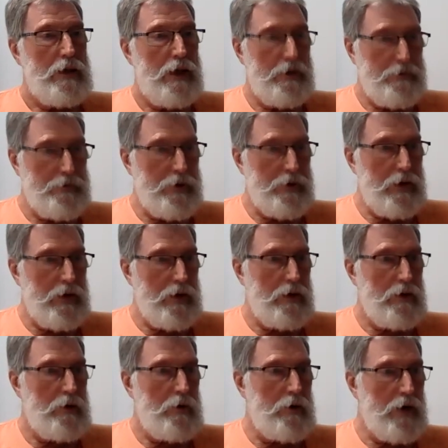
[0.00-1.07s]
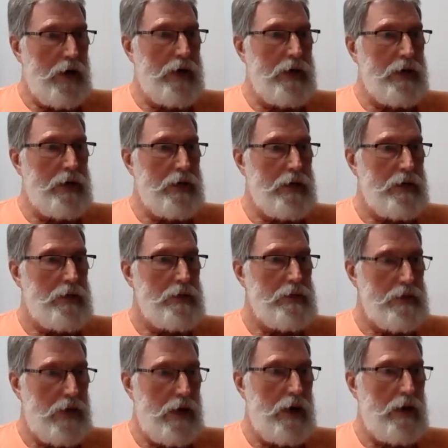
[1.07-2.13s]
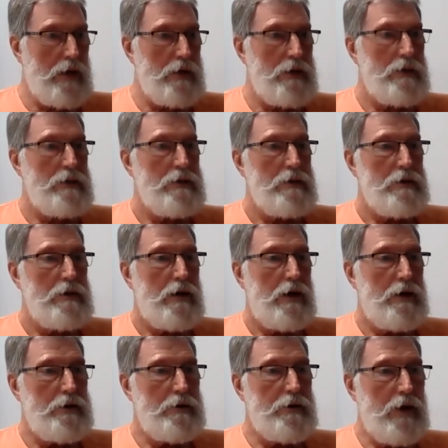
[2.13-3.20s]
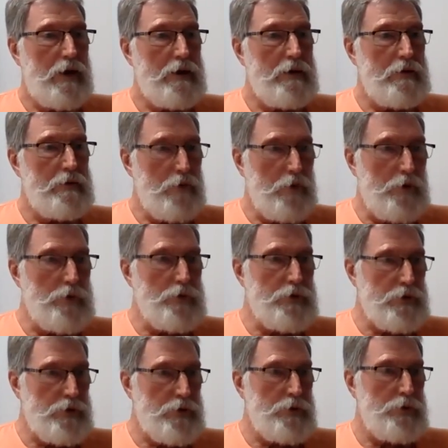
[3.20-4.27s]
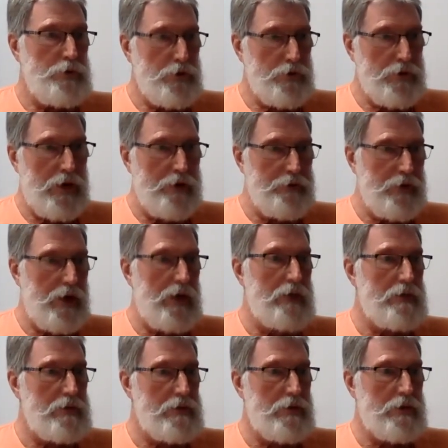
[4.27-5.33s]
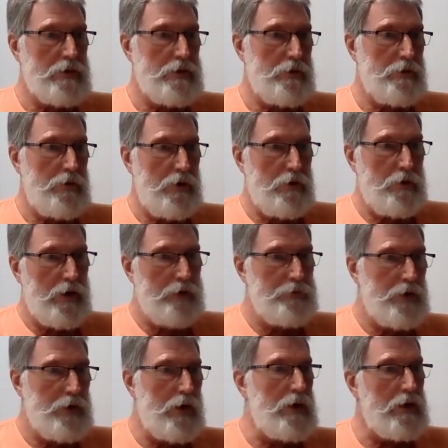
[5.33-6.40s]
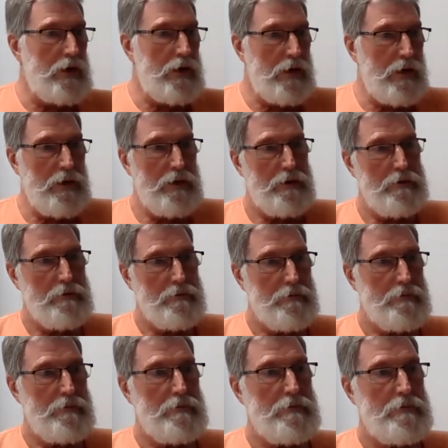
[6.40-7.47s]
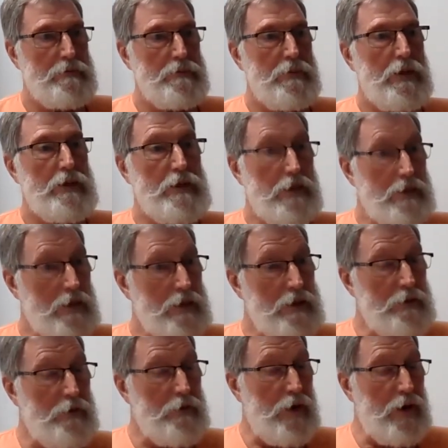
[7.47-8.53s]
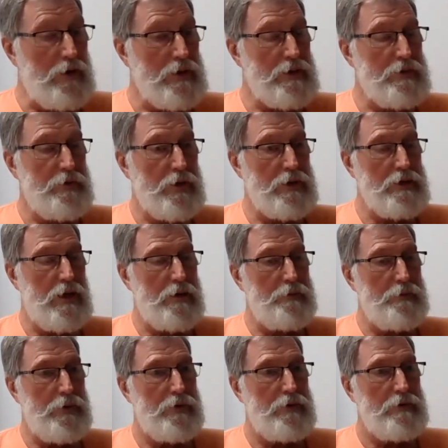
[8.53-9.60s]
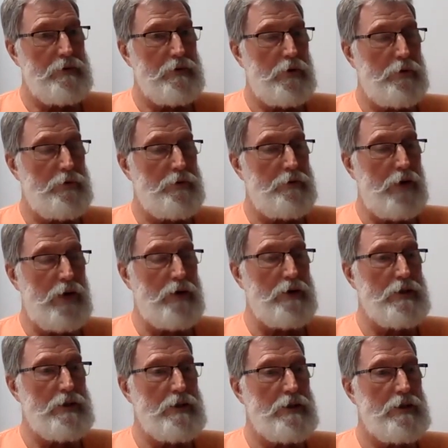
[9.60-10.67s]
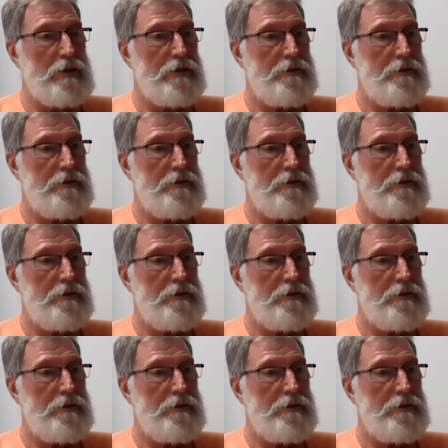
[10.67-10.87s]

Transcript: every organic cell, other than those who don't have that structure. They only have the RNA, such as the virus, for example, COVID virus.